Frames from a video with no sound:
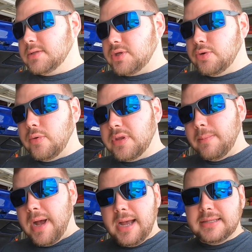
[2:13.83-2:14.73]
2 on the
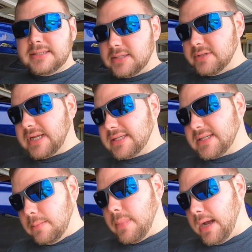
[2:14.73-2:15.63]
mods, so he's got
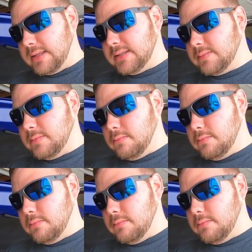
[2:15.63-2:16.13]
some mods,